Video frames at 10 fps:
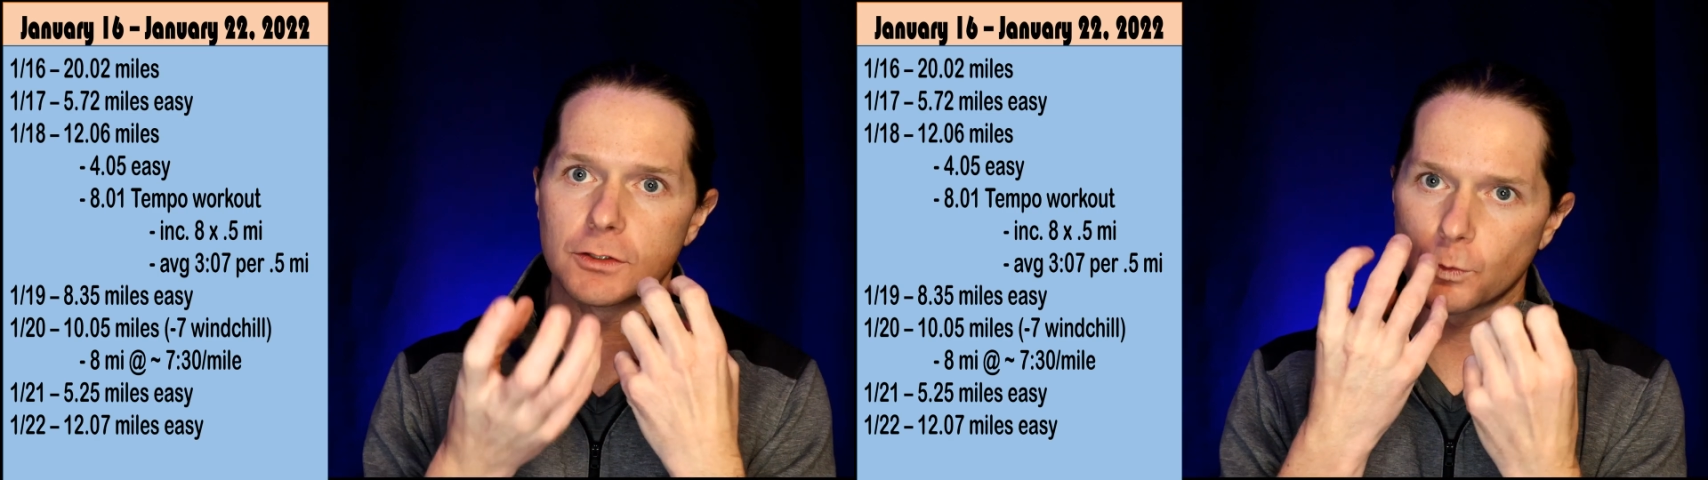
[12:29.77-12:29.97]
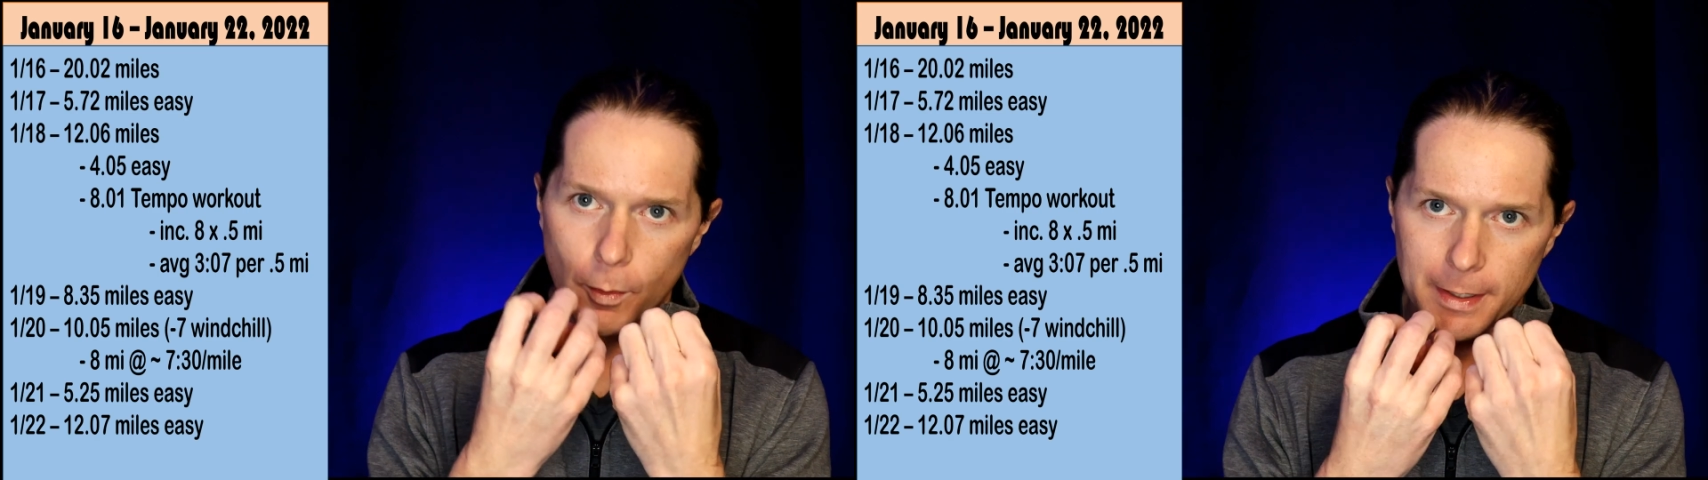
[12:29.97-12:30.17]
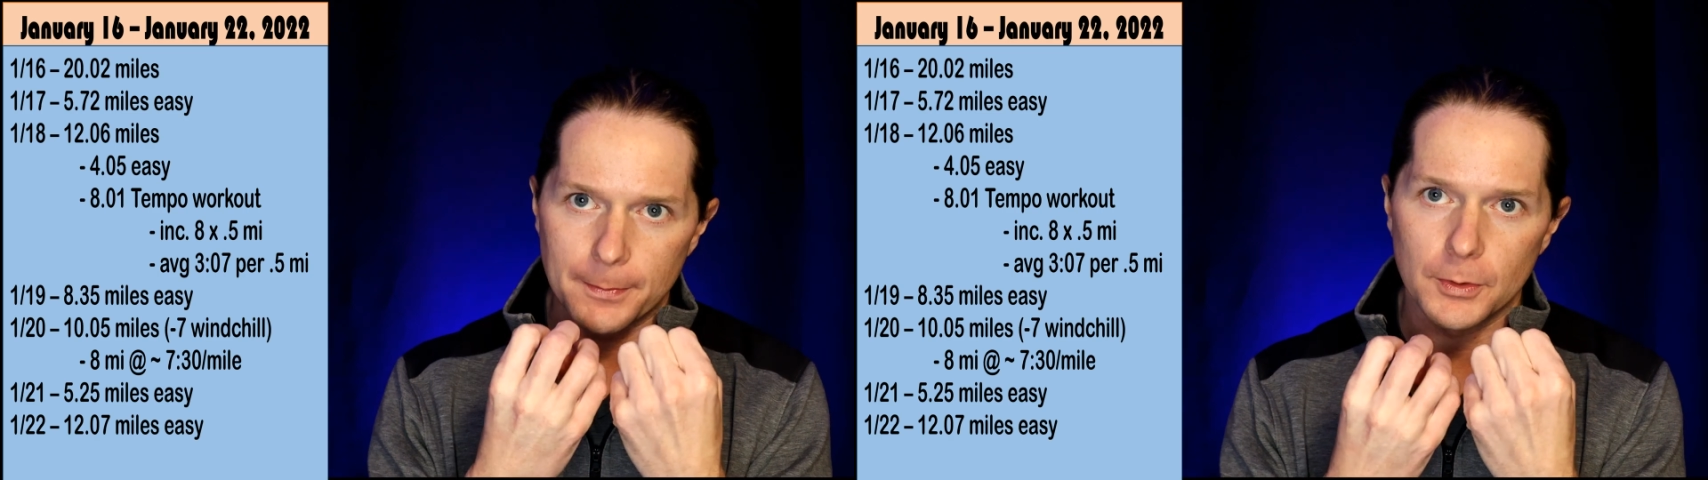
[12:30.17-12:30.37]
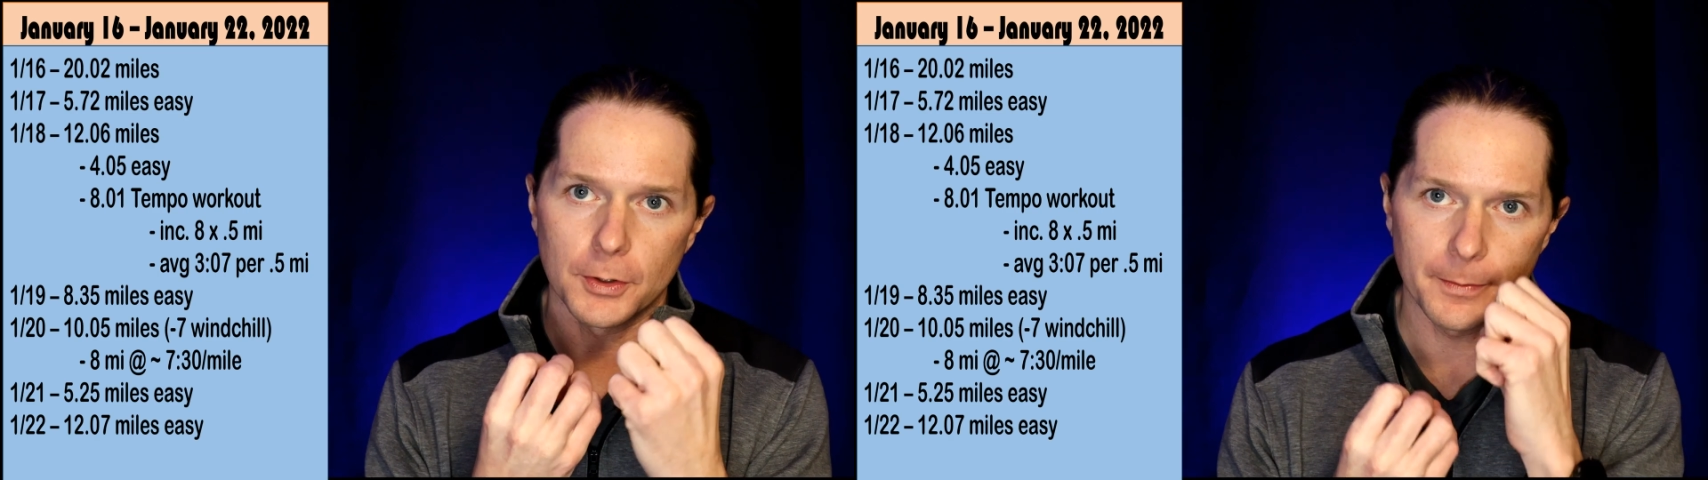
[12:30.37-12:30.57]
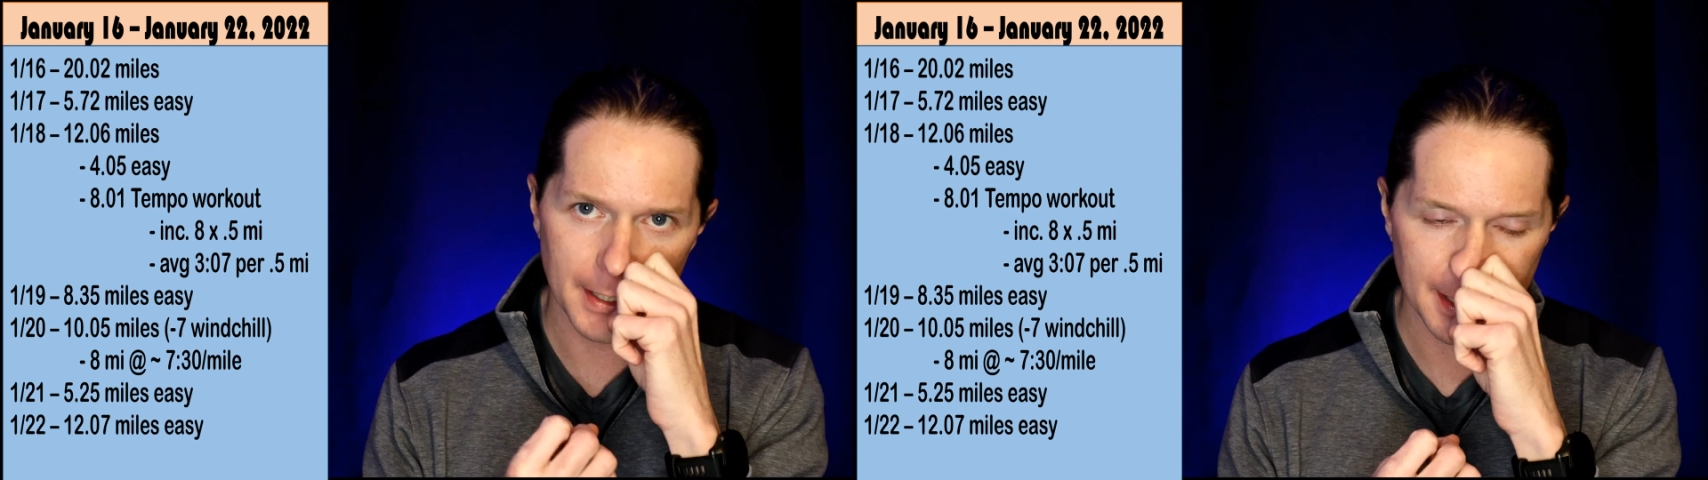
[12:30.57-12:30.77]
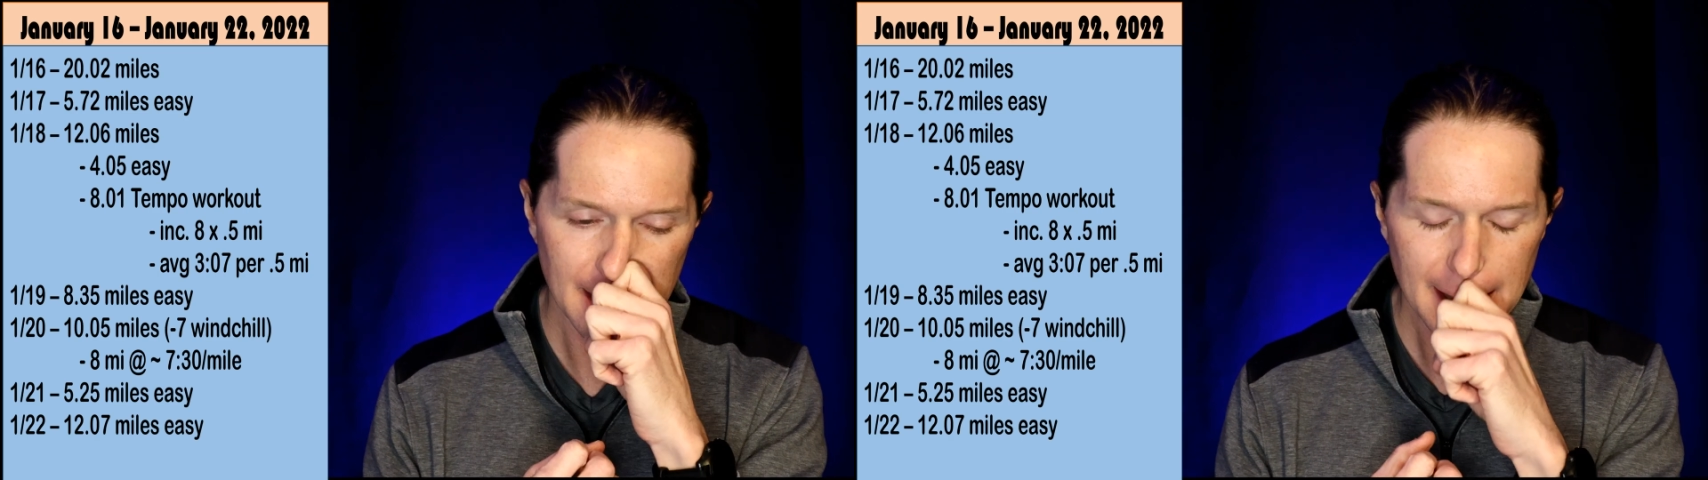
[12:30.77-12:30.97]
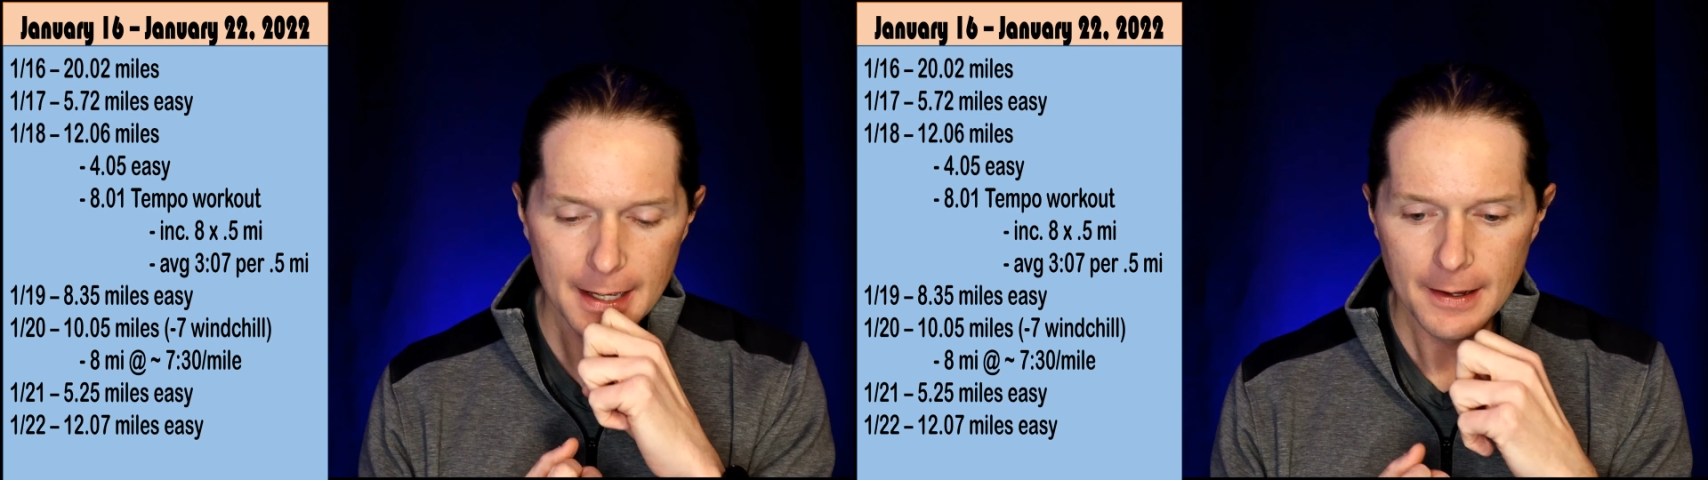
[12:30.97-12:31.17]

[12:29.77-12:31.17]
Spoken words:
gets warmed up a little bit